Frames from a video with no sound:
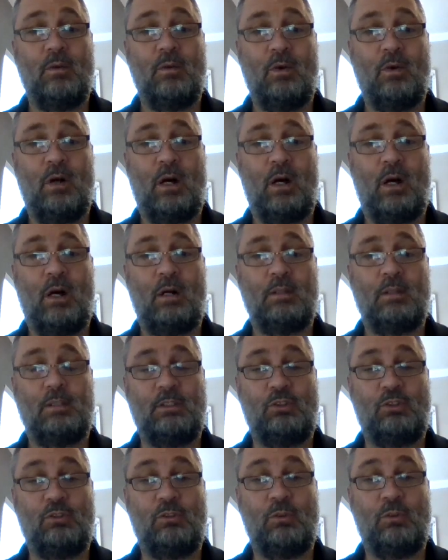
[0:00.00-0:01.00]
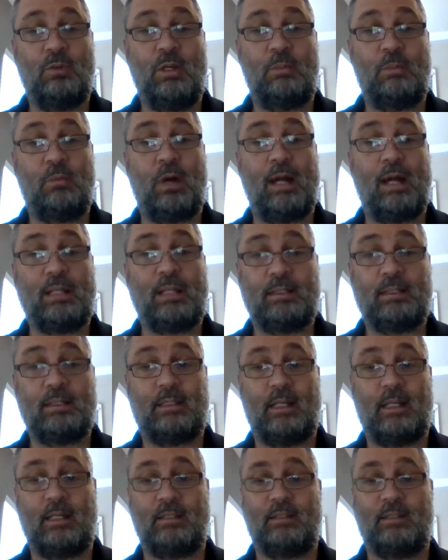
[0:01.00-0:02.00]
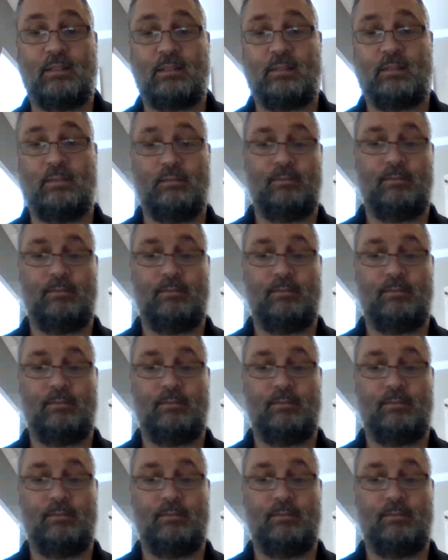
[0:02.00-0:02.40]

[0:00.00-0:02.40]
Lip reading: Did you do any practice tests?